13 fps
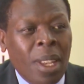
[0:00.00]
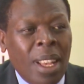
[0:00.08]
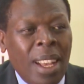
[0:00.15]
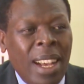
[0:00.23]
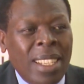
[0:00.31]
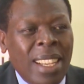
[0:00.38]

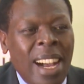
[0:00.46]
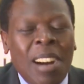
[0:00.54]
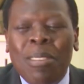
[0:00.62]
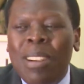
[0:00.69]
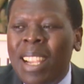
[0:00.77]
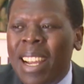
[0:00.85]
at
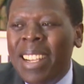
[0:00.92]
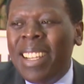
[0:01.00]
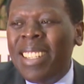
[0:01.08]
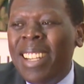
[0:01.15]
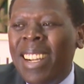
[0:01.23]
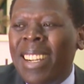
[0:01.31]
how
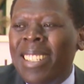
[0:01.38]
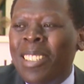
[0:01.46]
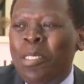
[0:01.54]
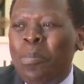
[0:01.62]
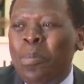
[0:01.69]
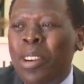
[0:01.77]
learned
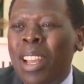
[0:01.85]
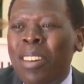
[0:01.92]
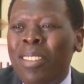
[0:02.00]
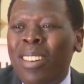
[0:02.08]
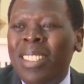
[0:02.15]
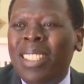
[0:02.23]
Tom
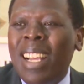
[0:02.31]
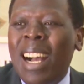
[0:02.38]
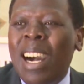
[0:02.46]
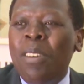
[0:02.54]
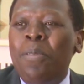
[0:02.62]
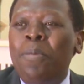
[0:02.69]
Mboya was,
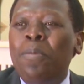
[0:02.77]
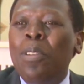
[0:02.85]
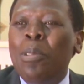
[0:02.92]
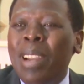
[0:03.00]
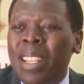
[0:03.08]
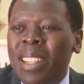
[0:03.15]
how
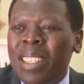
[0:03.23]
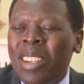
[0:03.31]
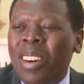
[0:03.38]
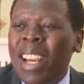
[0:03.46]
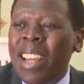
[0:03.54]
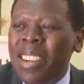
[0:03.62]
fluent and
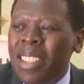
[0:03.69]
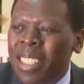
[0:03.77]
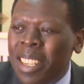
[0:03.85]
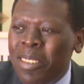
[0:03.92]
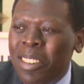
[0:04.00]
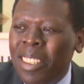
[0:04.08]

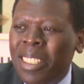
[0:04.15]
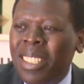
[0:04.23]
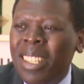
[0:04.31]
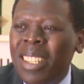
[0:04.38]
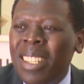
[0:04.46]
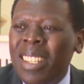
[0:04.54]
coherent he
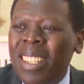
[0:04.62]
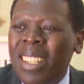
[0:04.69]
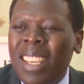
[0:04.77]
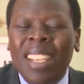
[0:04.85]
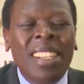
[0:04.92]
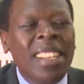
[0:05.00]
was
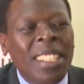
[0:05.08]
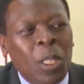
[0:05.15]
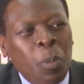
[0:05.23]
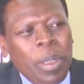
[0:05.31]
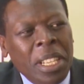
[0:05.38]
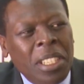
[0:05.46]
in his
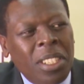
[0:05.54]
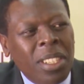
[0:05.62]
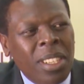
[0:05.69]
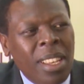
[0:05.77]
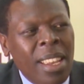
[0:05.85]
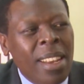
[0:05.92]

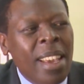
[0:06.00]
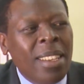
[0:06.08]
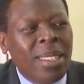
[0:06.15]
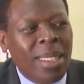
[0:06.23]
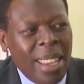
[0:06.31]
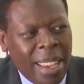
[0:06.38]
speech, in
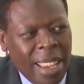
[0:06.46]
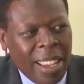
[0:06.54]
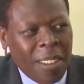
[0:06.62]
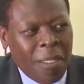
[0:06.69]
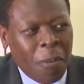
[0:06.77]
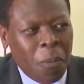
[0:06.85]
his
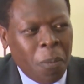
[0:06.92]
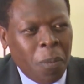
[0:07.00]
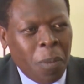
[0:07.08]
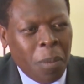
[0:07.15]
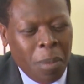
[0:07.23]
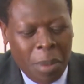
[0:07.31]
thinking.
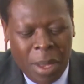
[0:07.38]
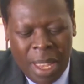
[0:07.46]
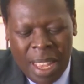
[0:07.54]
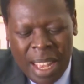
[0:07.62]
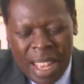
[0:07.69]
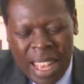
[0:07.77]

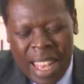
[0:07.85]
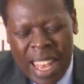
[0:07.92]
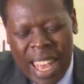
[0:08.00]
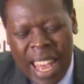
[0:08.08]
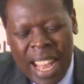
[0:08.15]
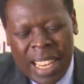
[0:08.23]

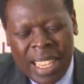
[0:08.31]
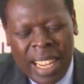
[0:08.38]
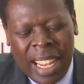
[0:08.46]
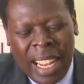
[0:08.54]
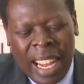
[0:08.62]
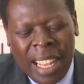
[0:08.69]
And
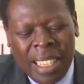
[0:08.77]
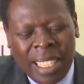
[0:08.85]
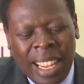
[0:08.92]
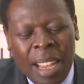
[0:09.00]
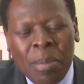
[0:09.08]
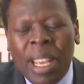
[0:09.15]
at the
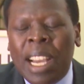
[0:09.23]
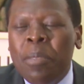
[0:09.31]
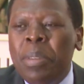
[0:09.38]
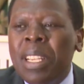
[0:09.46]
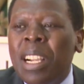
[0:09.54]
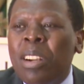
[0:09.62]
time, there
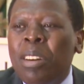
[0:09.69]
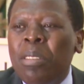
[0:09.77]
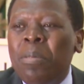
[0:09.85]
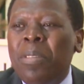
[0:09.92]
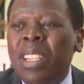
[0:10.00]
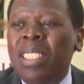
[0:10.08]
had been a
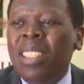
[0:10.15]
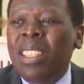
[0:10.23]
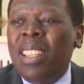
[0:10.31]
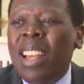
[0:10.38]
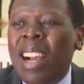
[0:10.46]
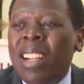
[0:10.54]
conference
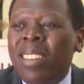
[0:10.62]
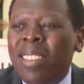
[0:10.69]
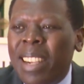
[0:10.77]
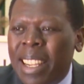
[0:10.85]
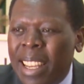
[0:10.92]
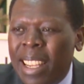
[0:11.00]
in
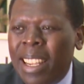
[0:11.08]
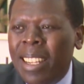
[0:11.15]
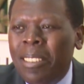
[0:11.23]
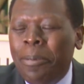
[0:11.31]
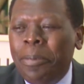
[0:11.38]
Accra, Ghana.